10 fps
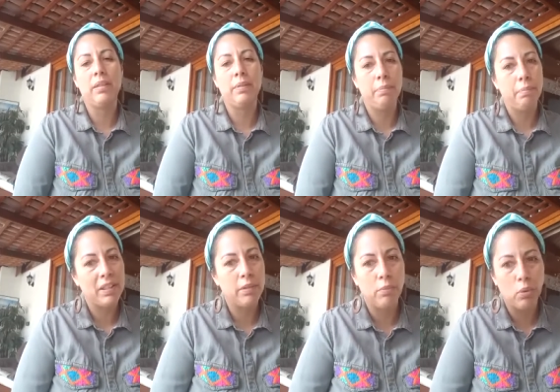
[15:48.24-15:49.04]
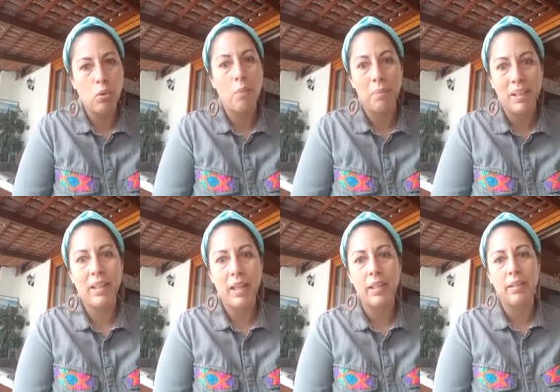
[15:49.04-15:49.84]
much more
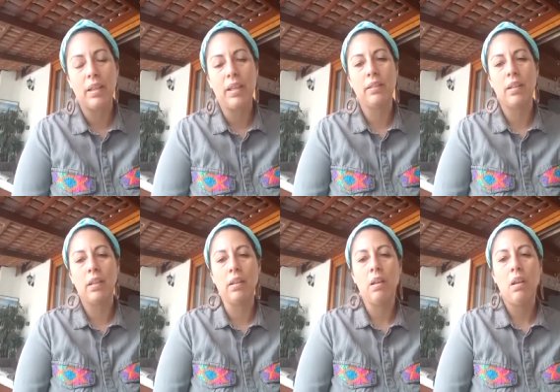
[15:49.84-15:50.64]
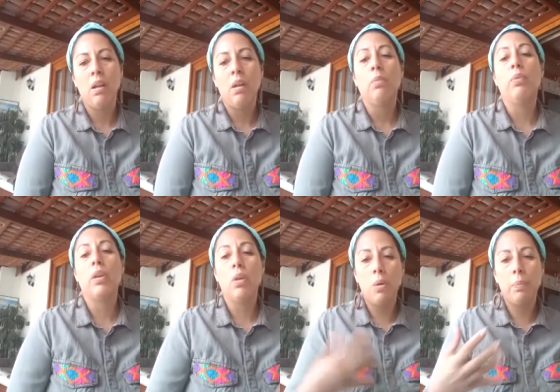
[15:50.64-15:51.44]
complicated, and we
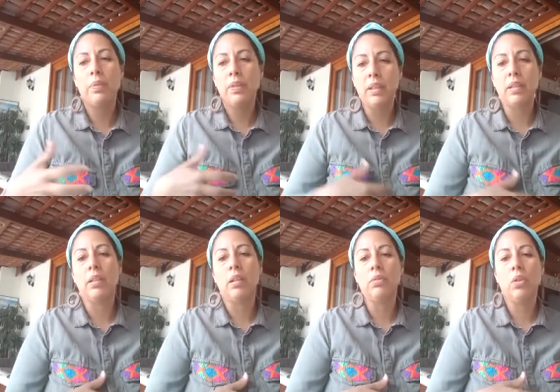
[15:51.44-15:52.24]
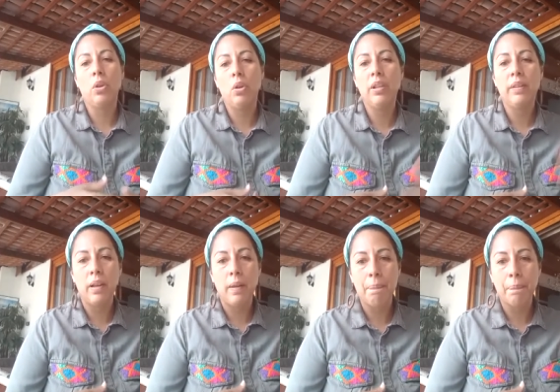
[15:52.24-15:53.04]
hope that not only
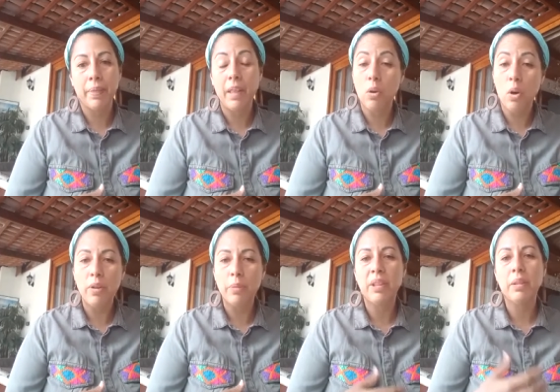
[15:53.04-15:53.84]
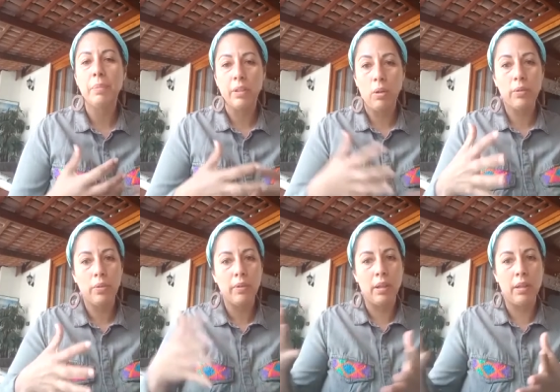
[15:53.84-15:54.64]
the government but
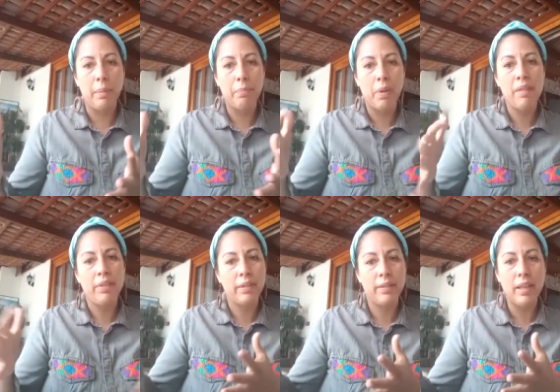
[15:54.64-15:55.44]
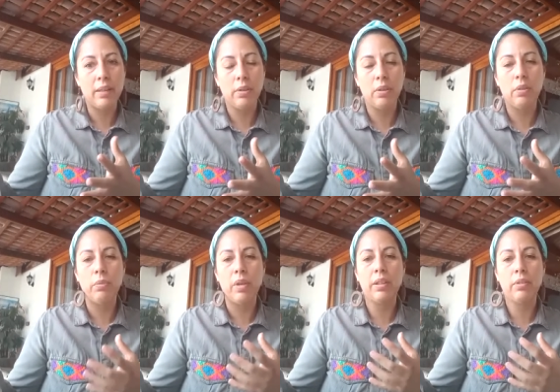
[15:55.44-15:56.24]
also the private sector,
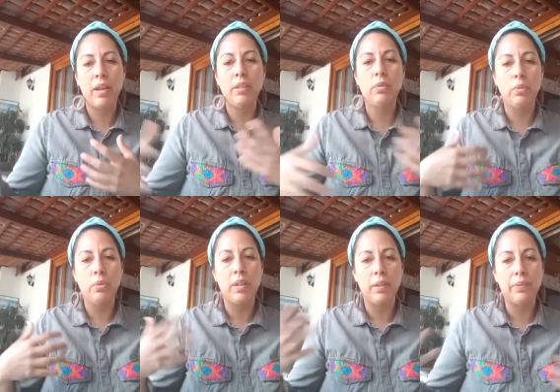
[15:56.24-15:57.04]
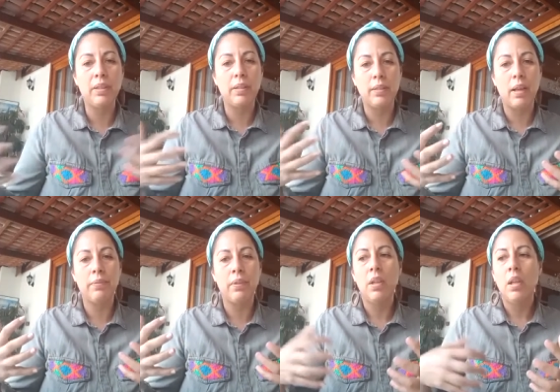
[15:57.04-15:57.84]
we are trying to do different stuff,
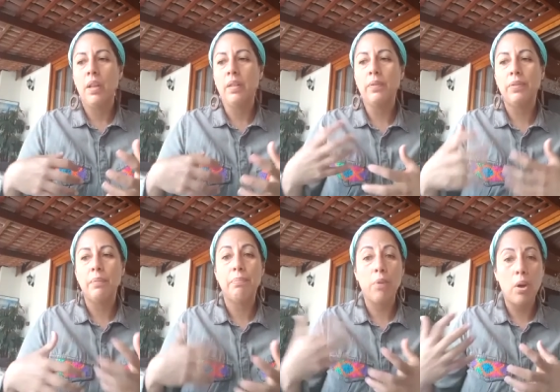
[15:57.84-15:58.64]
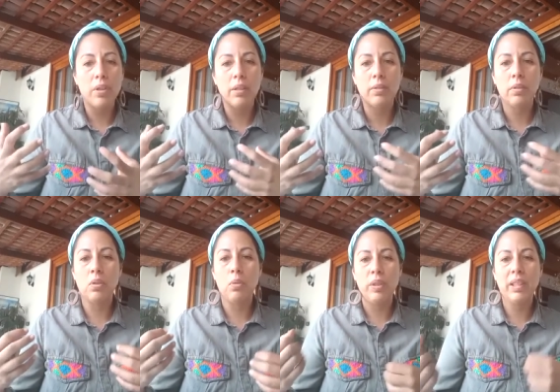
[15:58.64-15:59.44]
different projects,
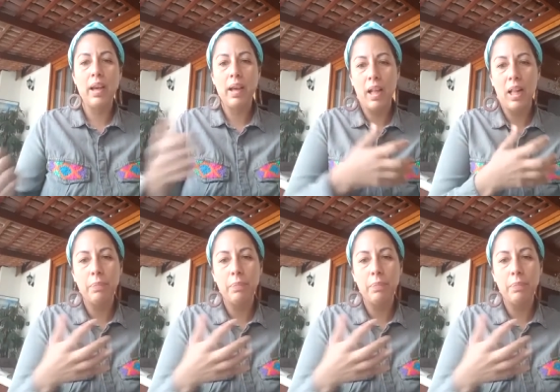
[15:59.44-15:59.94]
so we can help